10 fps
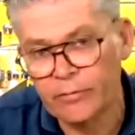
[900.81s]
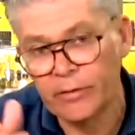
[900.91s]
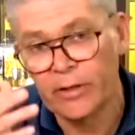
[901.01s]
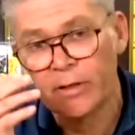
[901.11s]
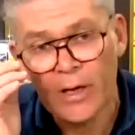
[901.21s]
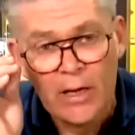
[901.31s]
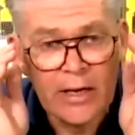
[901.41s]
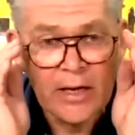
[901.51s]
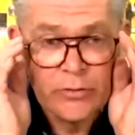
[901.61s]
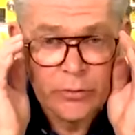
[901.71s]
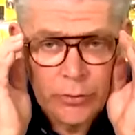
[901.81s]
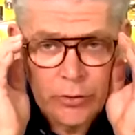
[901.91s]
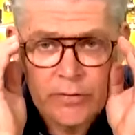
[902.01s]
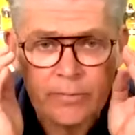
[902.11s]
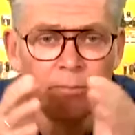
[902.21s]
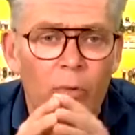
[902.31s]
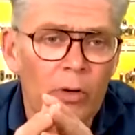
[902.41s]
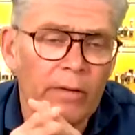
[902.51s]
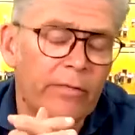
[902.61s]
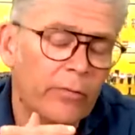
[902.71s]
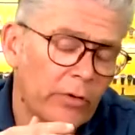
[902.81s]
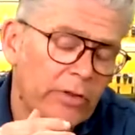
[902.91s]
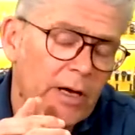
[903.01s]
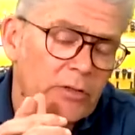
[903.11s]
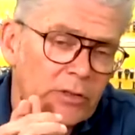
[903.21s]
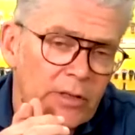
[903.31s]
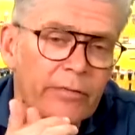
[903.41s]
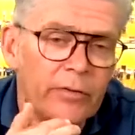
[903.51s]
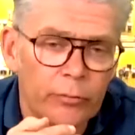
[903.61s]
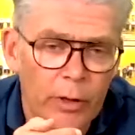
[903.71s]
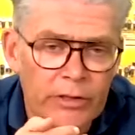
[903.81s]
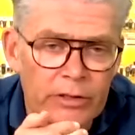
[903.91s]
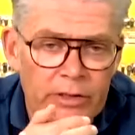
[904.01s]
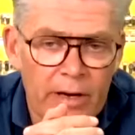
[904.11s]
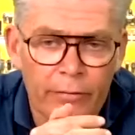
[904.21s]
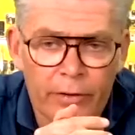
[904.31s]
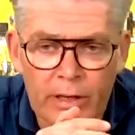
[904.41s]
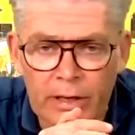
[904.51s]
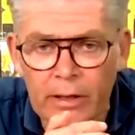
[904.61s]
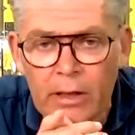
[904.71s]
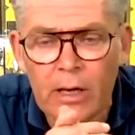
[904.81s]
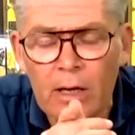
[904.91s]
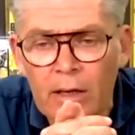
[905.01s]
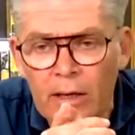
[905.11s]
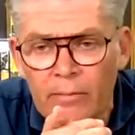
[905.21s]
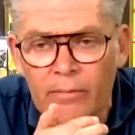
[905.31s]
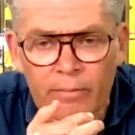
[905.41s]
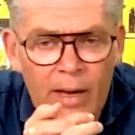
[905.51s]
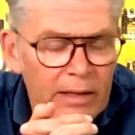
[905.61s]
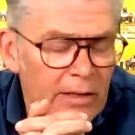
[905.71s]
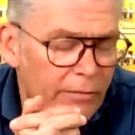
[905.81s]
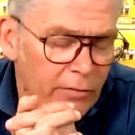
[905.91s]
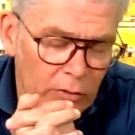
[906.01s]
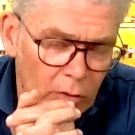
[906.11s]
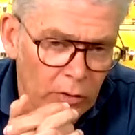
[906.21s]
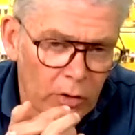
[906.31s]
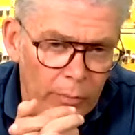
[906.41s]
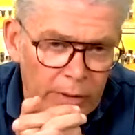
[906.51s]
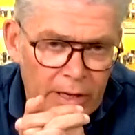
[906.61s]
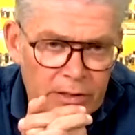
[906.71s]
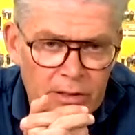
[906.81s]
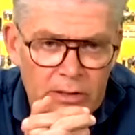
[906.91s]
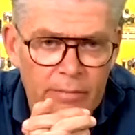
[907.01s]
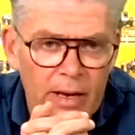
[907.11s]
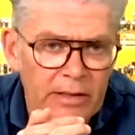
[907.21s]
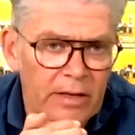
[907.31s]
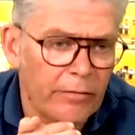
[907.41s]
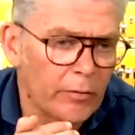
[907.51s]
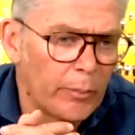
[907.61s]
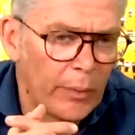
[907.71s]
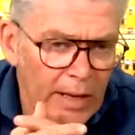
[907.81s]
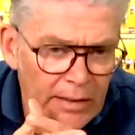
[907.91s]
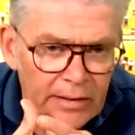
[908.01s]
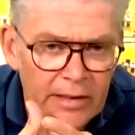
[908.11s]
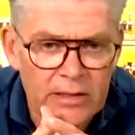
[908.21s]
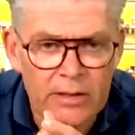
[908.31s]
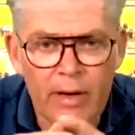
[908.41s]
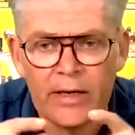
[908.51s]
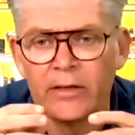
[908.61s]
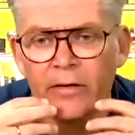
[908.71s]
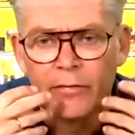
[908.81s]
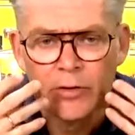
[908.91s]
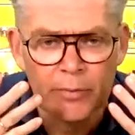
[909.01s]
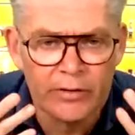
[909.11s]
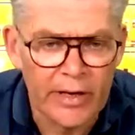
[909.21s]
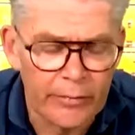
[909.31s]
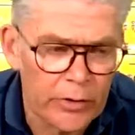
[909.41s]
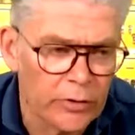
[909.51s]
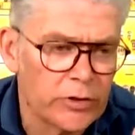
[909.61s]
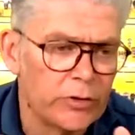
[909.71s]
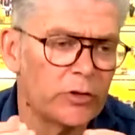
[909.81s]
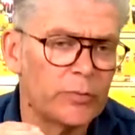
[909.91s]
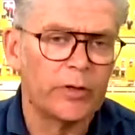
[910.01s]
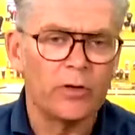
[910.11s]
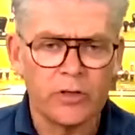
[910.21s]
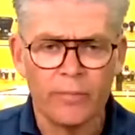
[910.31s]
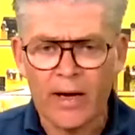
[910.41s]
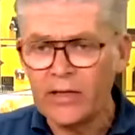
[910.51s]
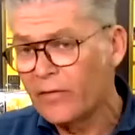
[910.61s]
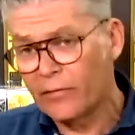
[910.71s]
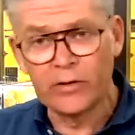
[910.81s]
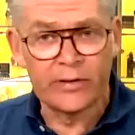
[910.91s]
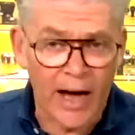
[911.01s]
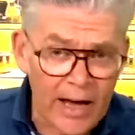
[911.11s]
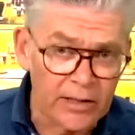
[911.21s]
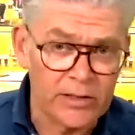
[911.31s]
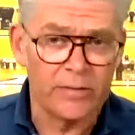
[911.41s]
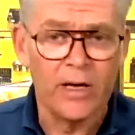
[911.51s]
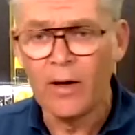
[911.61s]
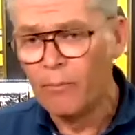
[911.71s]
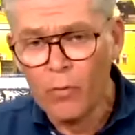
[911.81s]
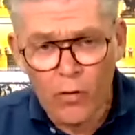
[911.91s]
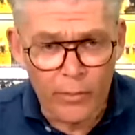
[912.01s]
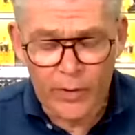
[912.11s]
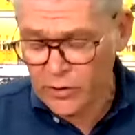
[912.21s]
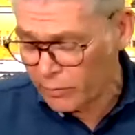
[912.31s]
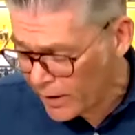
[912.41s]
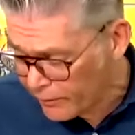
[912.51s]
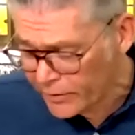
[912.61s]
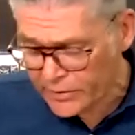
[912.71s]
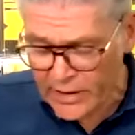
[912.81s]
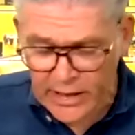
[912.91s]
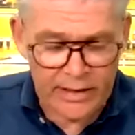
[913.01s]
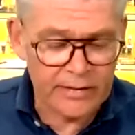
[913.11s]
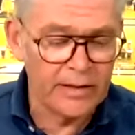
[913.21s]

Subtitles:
We introduce more than 4,000 different watches every year, in many different color combinations, in many different platings, in many different materials used, but also many different dials, movements, whatever is needed